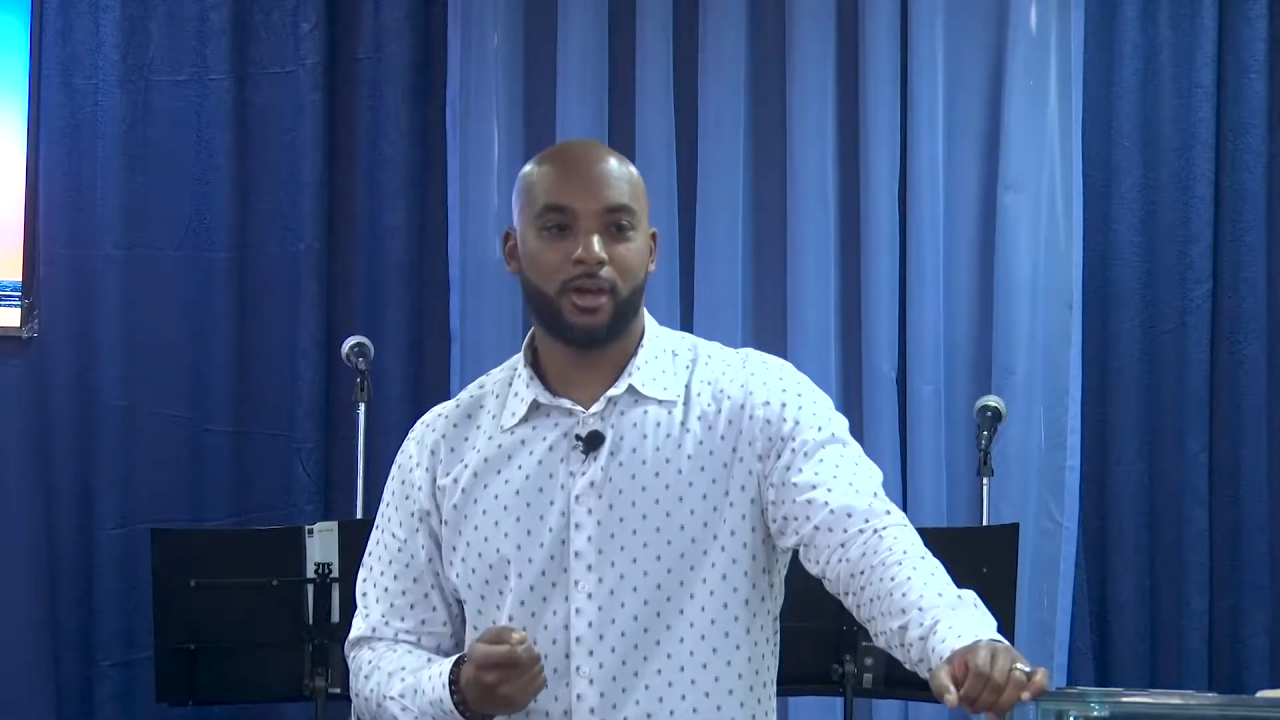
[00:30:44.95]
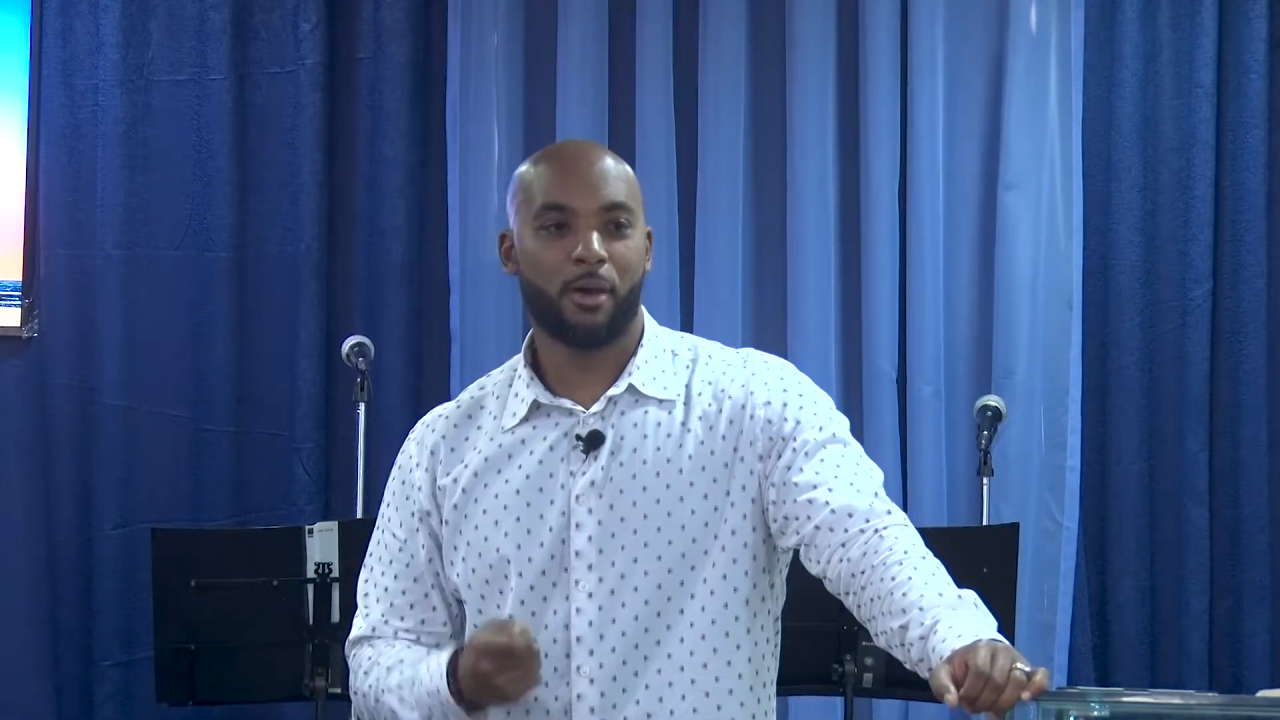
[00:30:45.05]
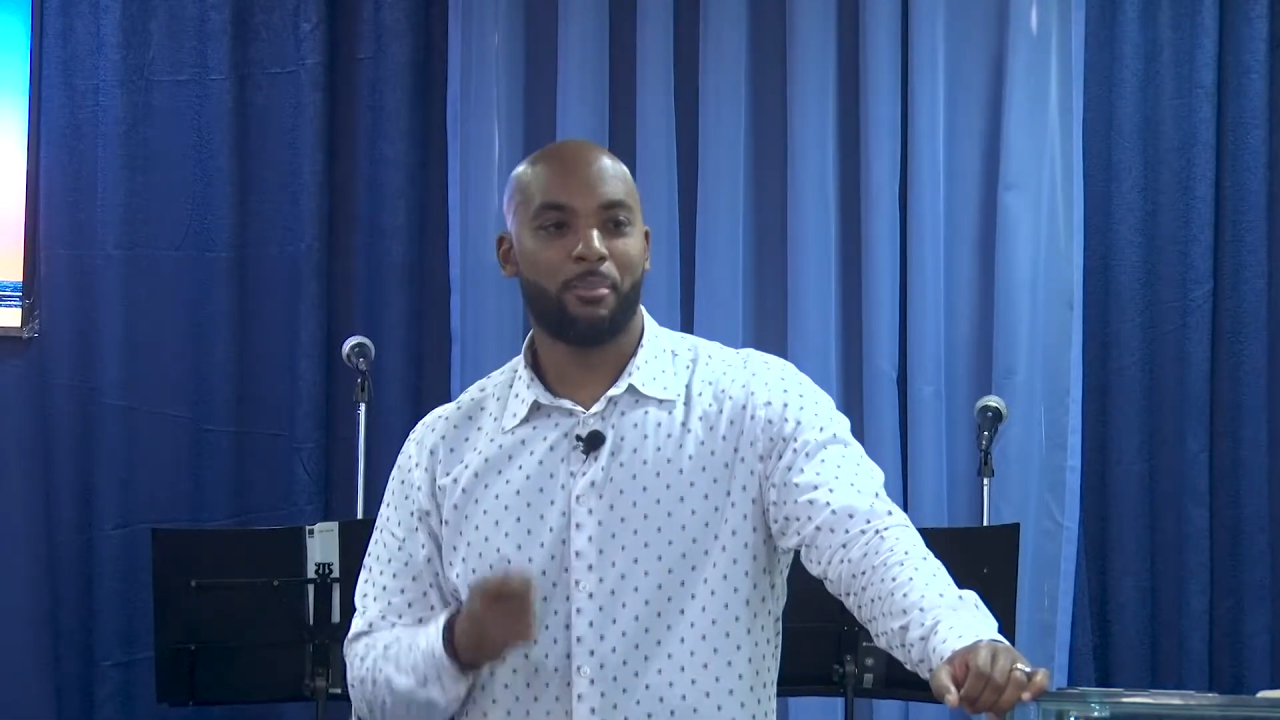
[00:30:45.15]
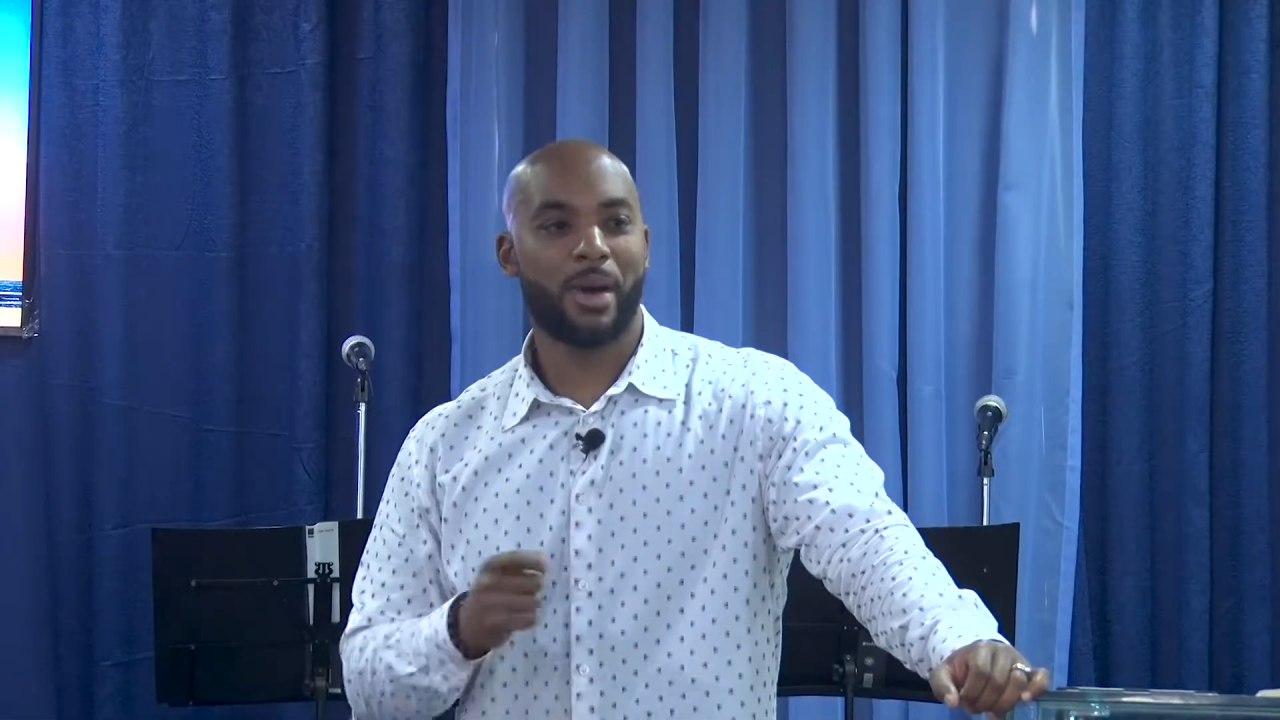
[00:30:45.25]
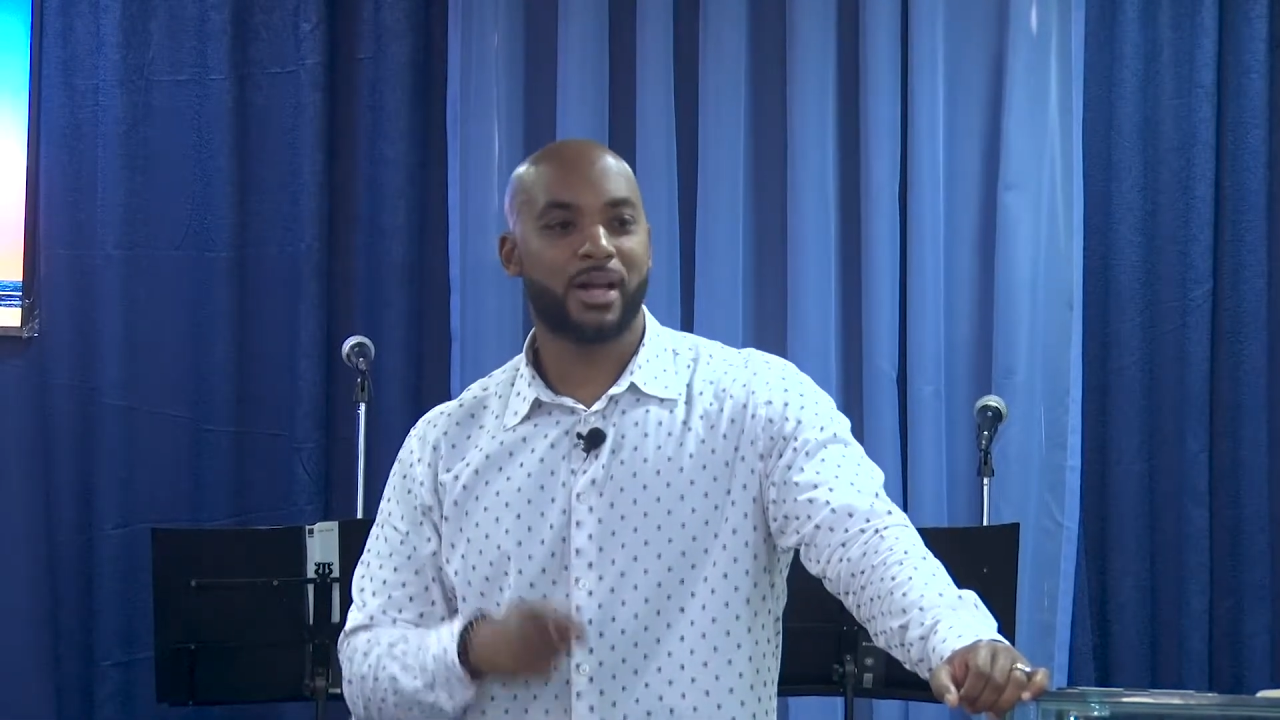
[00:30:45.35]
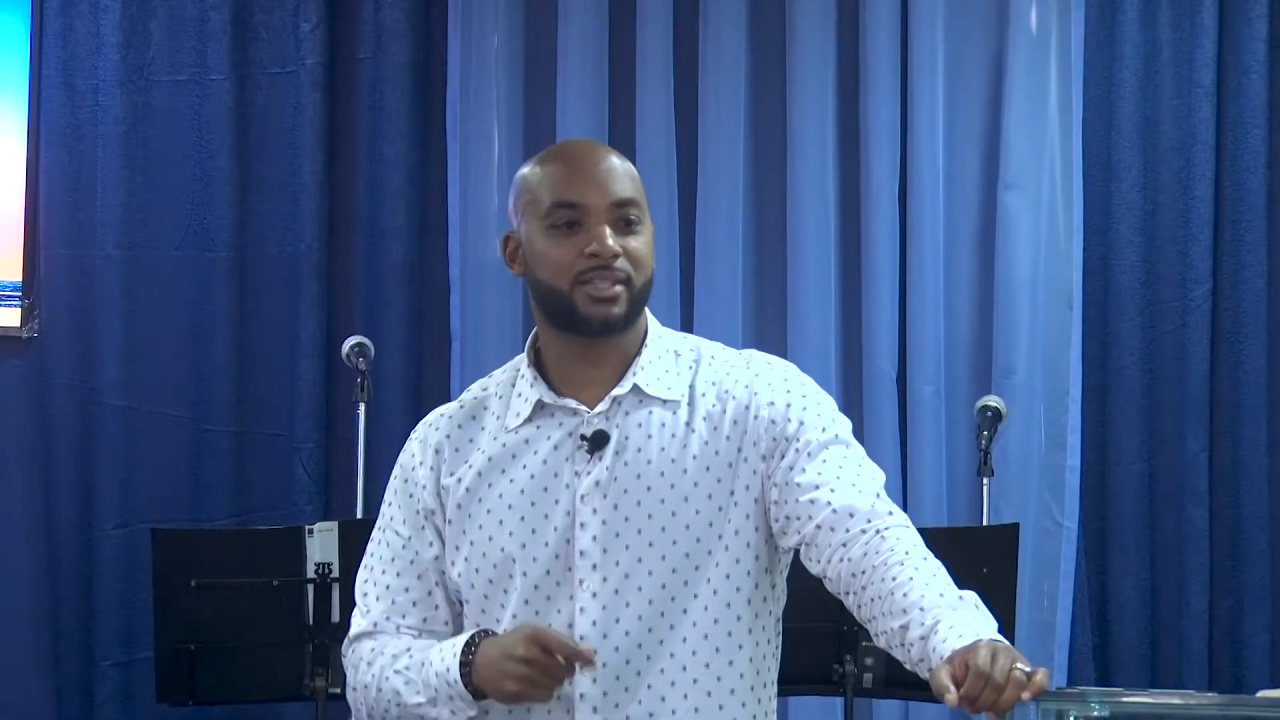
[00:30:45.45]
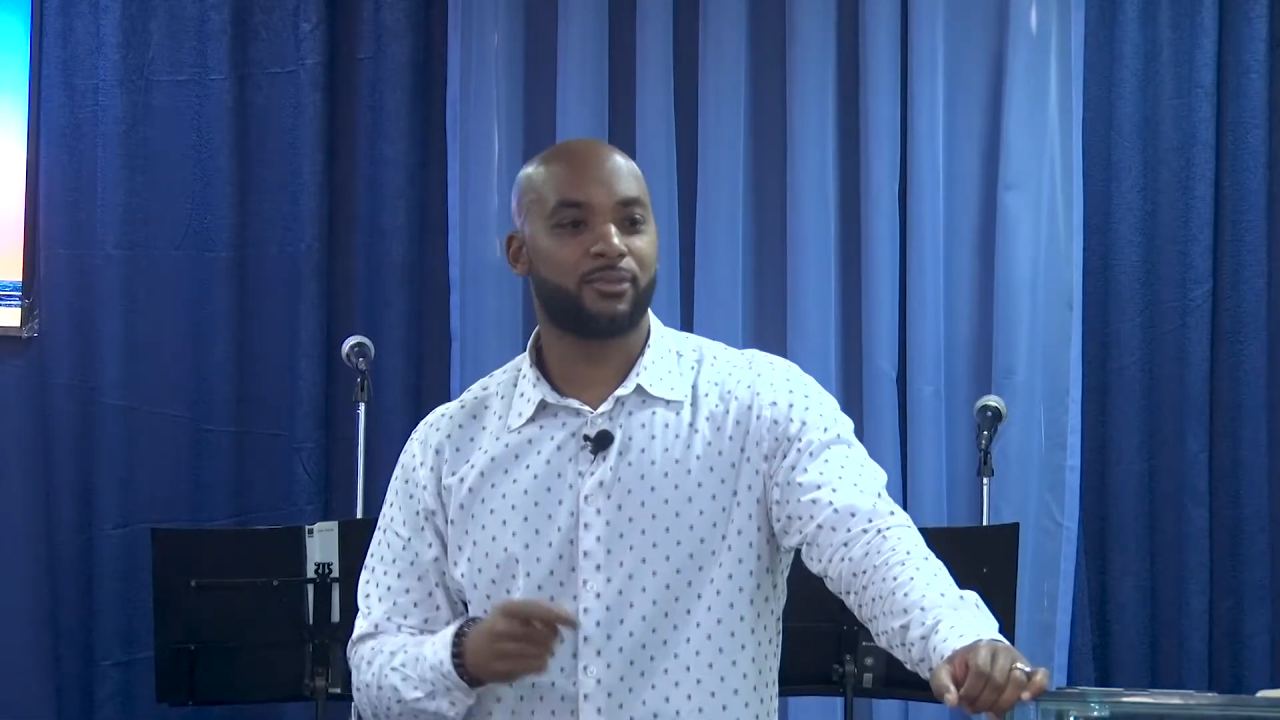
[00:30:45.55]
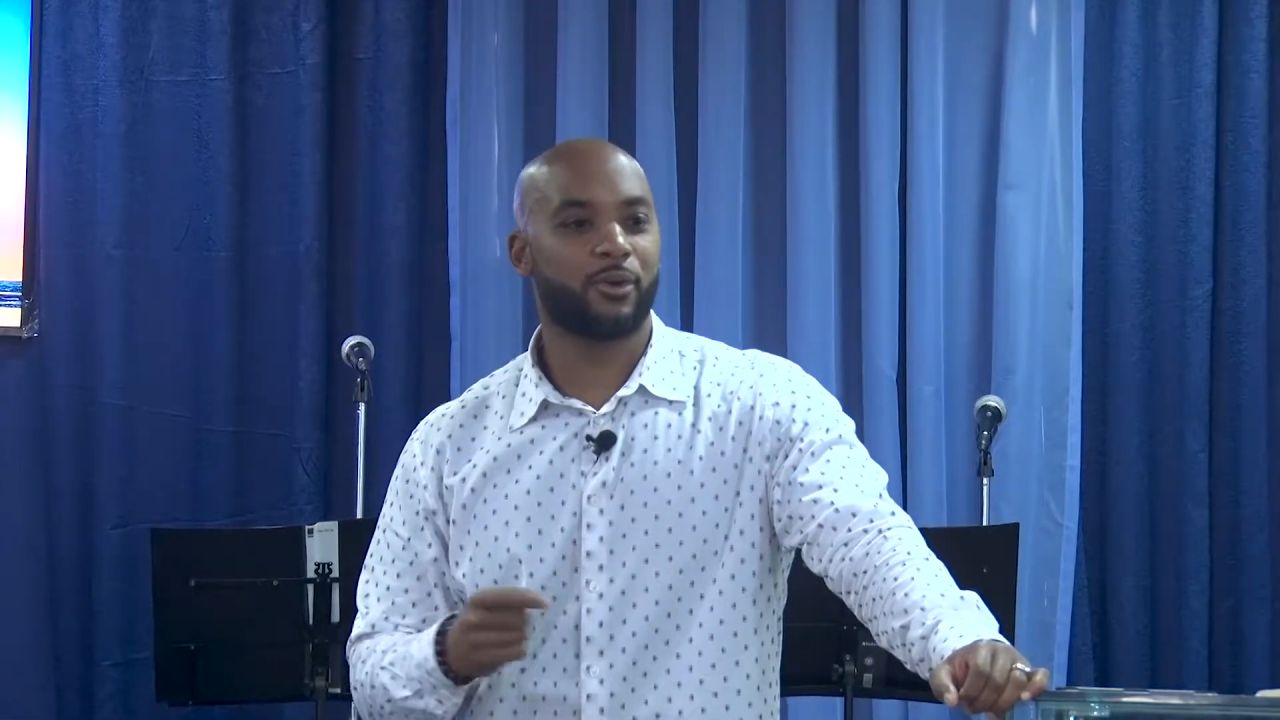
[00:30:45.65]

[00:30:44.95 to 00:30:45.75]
a box of